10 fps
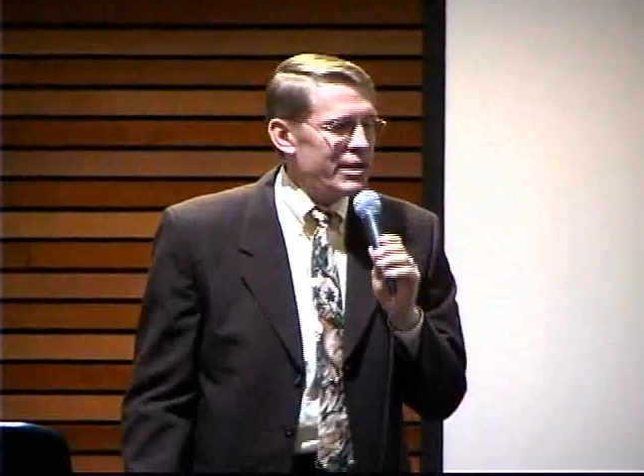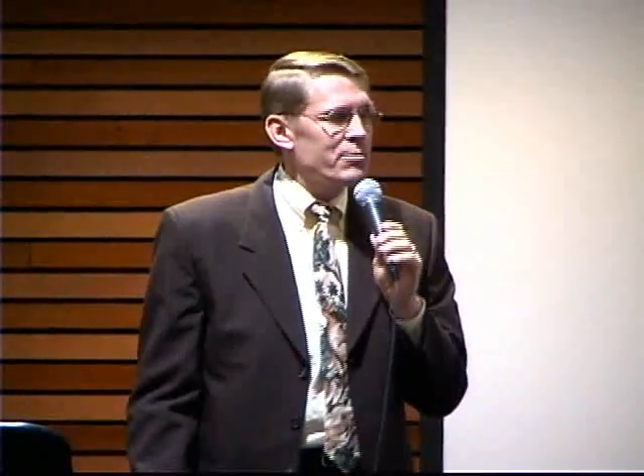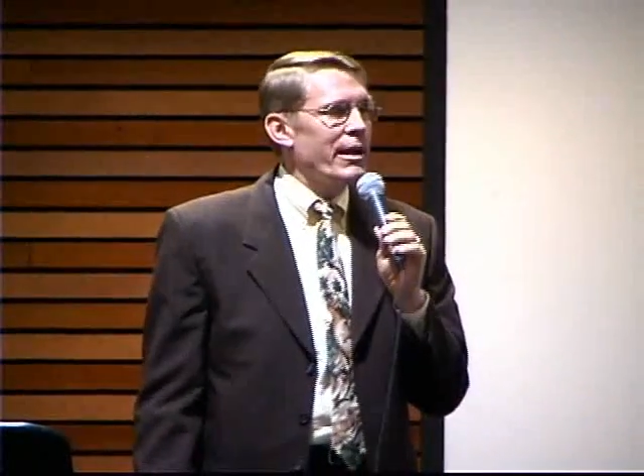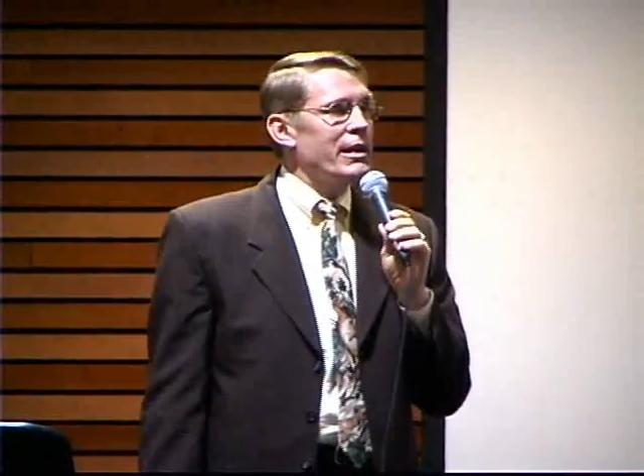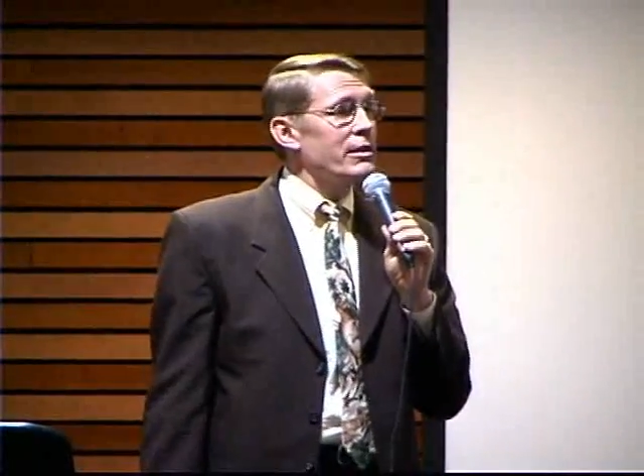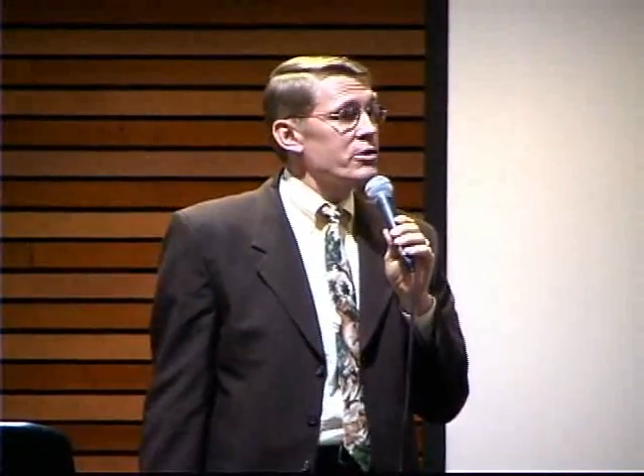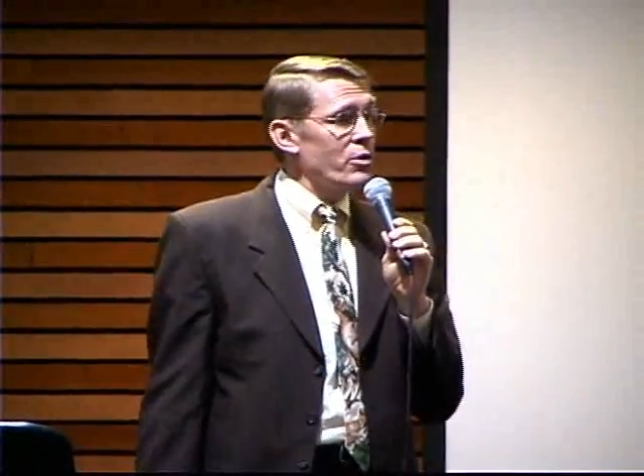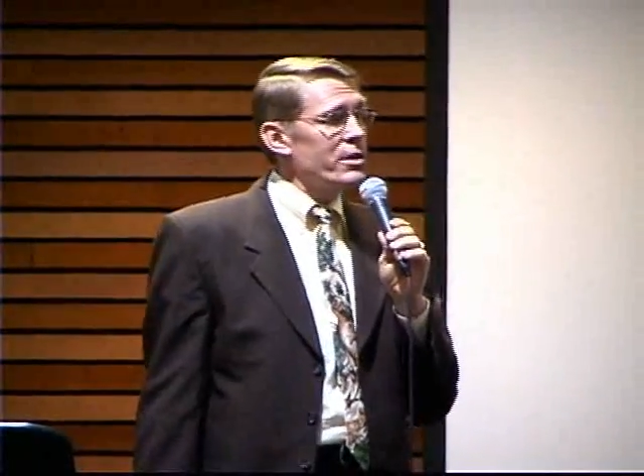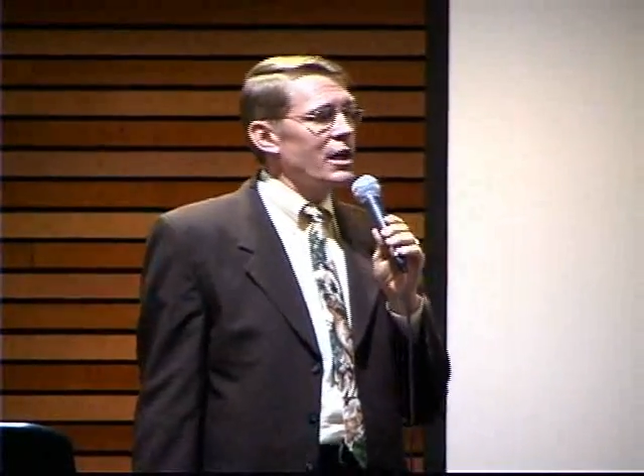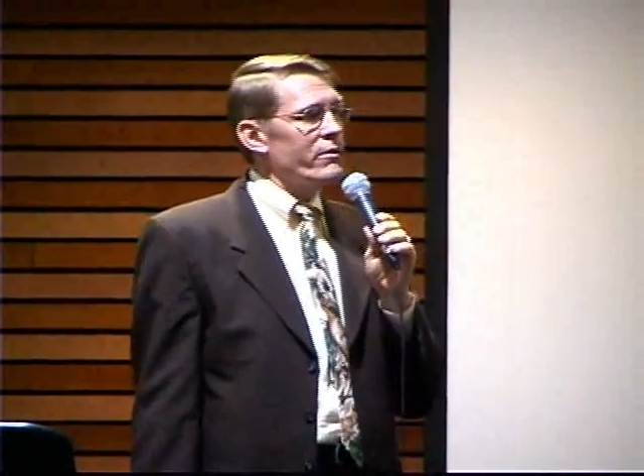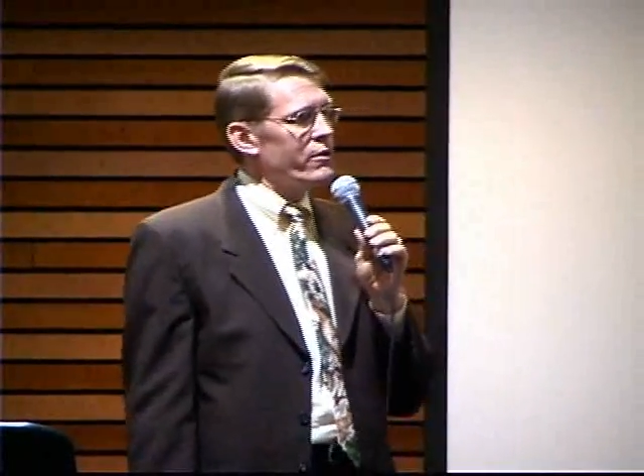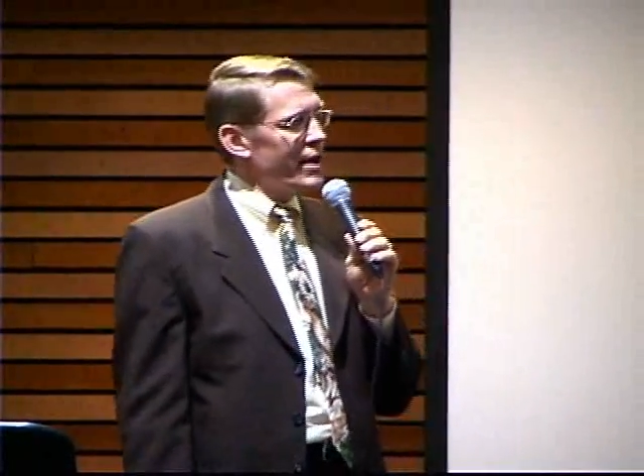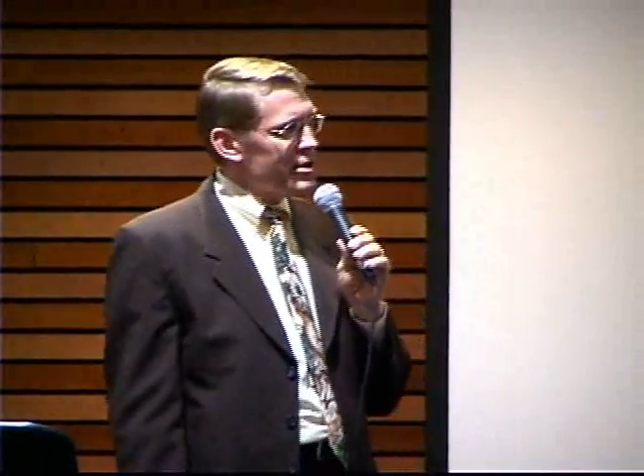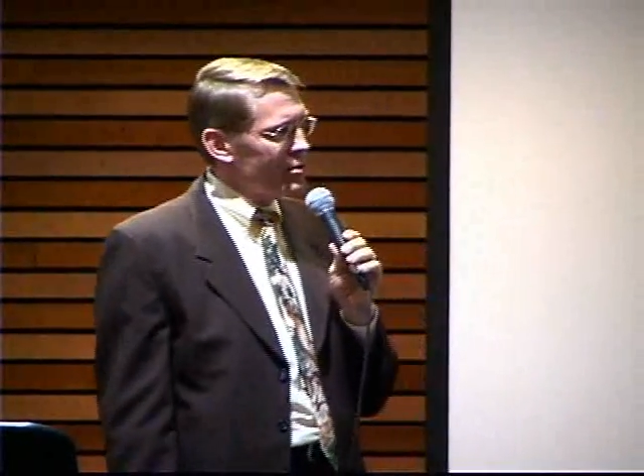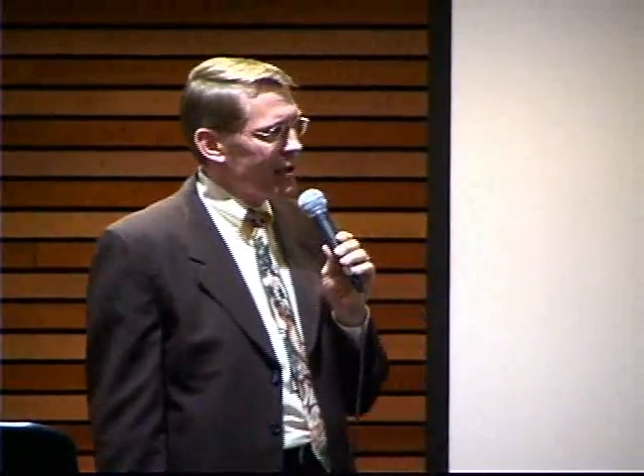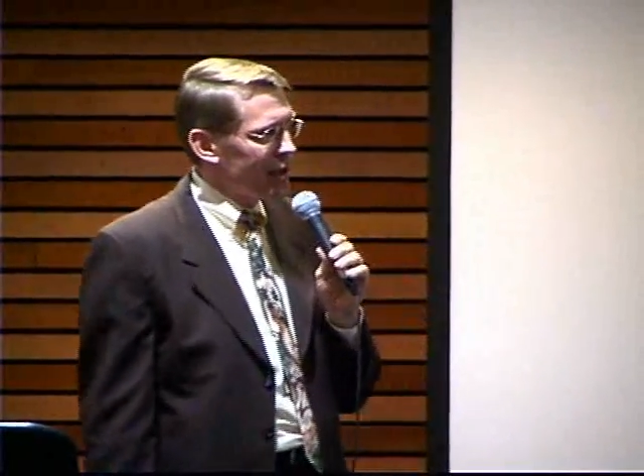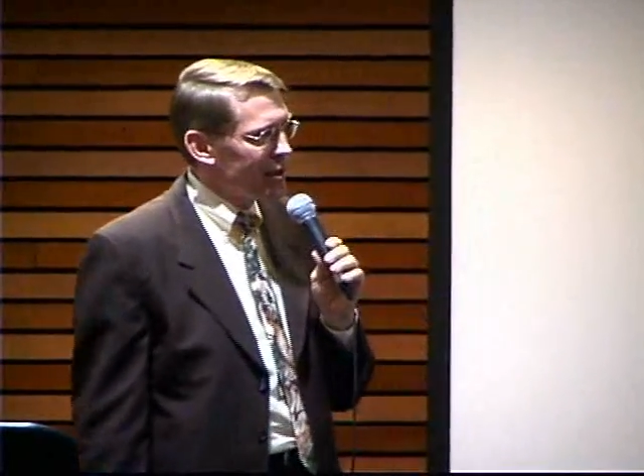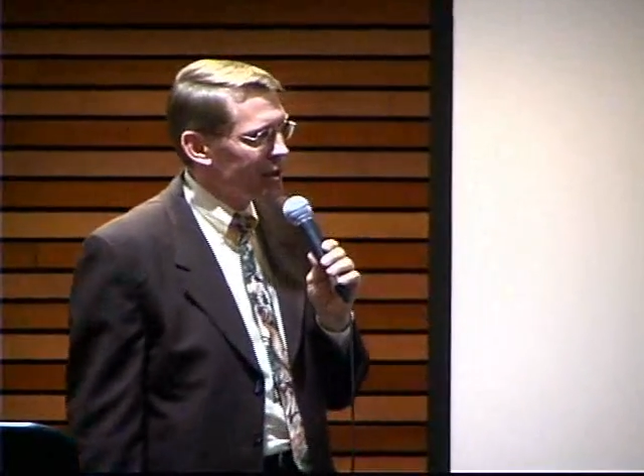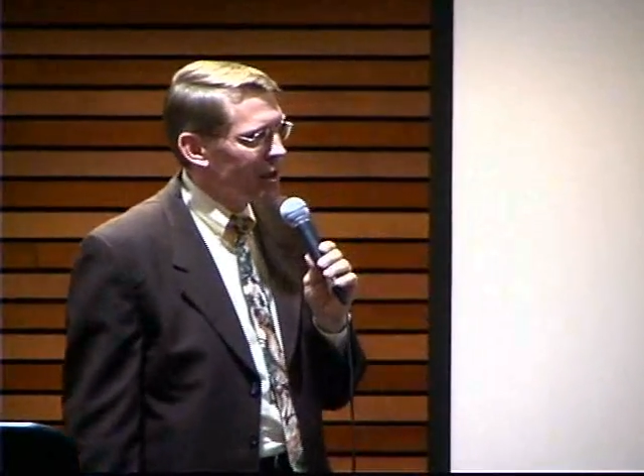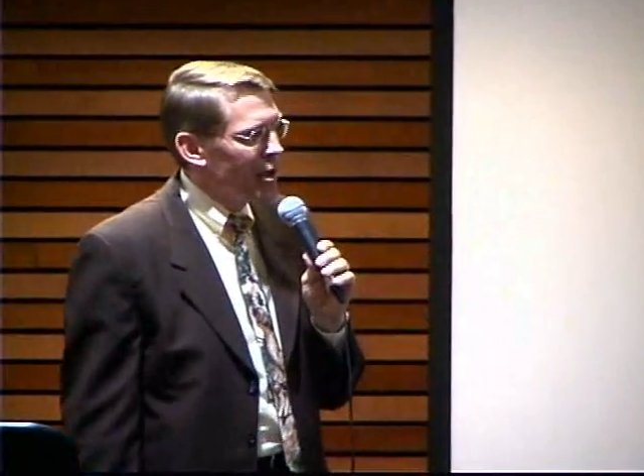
explaining the sorting of the fossil record.